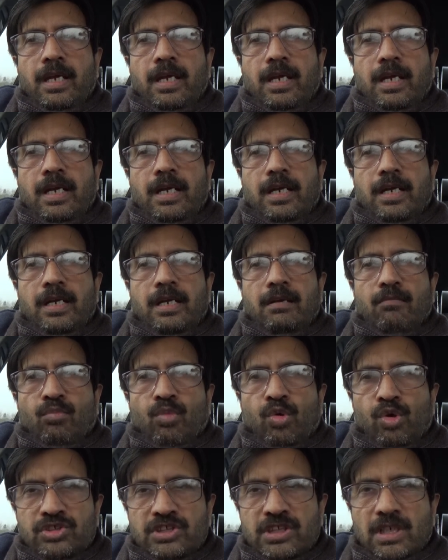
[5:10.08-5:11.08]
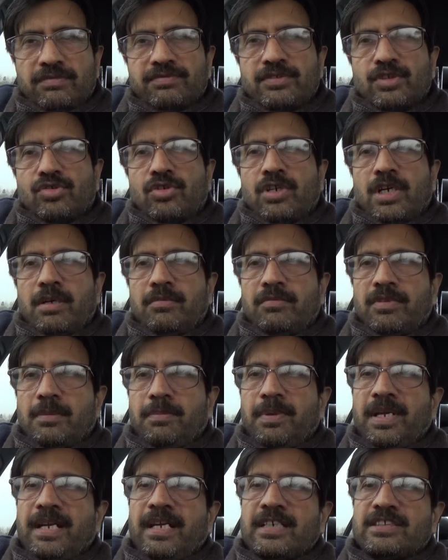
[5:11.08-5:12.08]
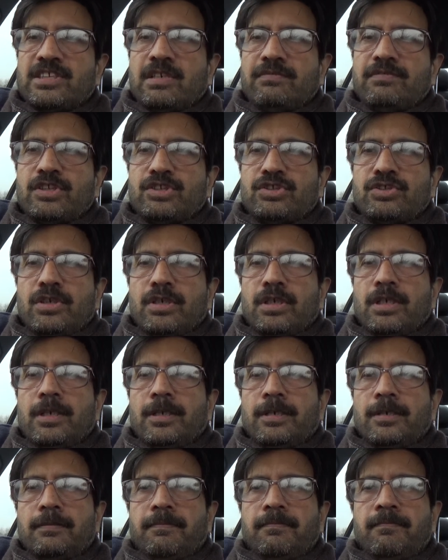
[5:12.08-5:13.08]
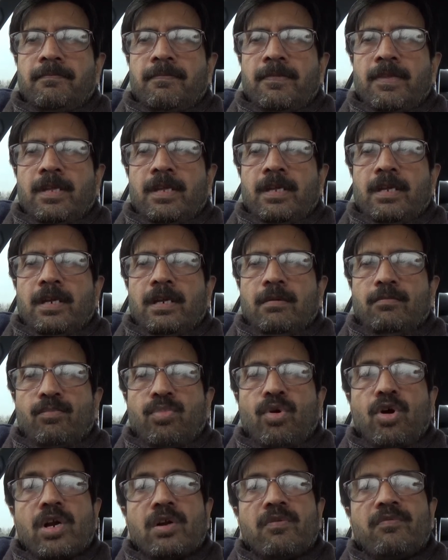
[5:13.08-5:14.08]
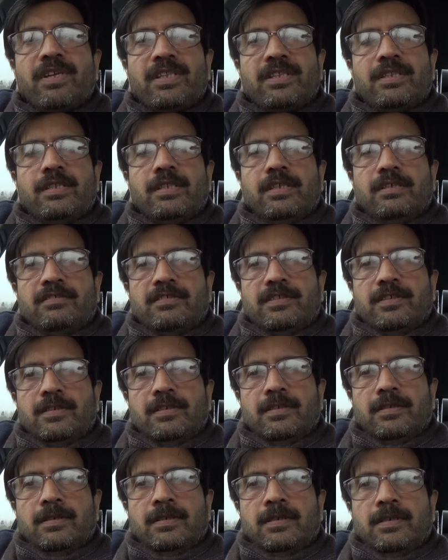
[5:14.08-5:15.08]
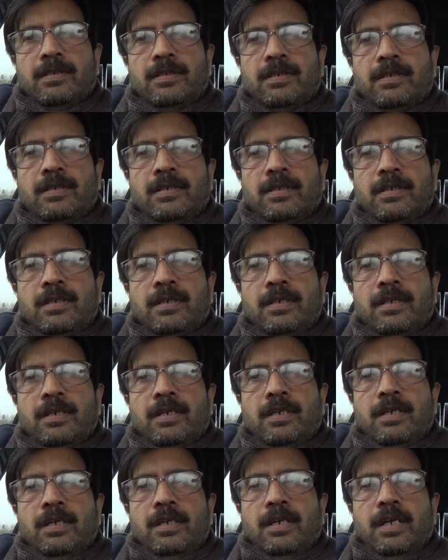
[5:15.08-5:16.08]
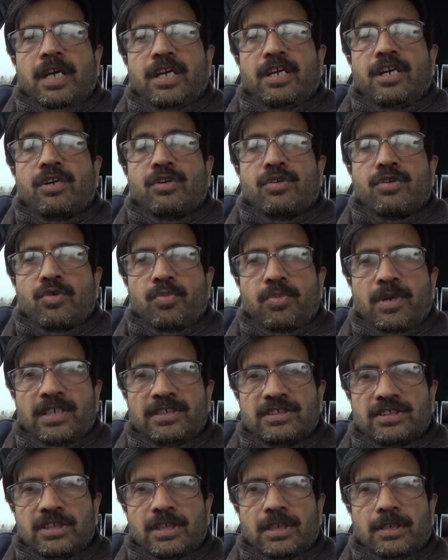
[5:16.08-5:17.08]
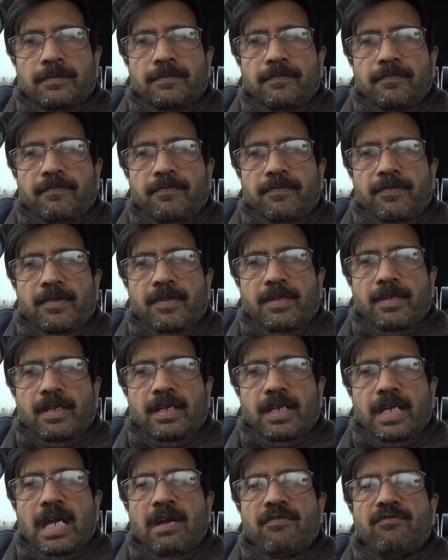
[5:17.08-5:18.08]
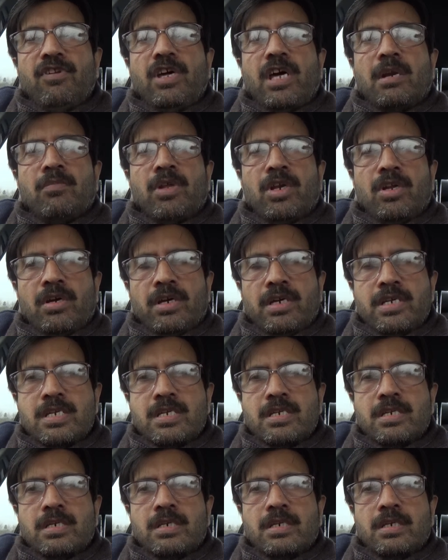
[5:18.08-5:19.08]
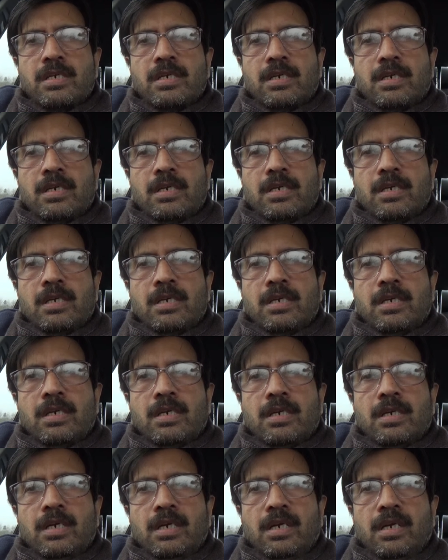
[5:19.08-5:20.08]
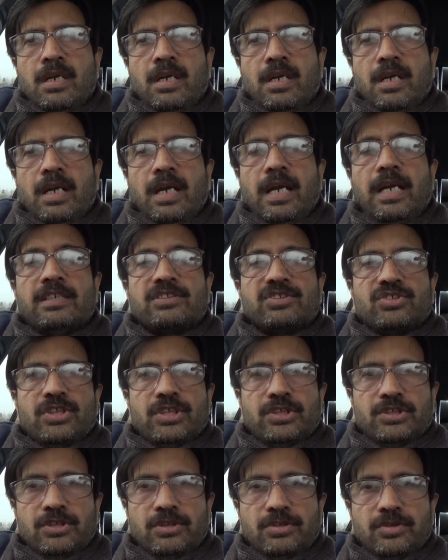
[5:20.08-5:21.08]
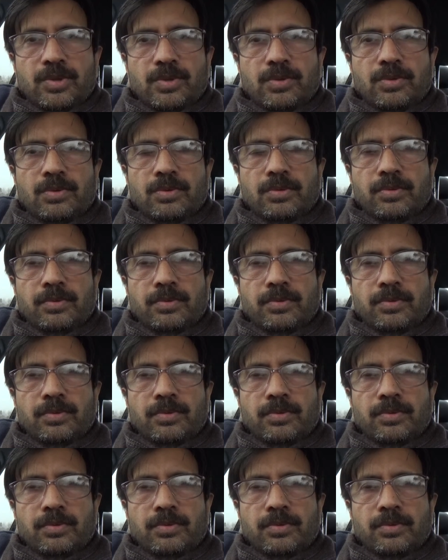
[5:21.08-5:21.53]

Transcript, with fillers: And most of the time, the parents of the child born with this achondroplasia have normal height and stature, you know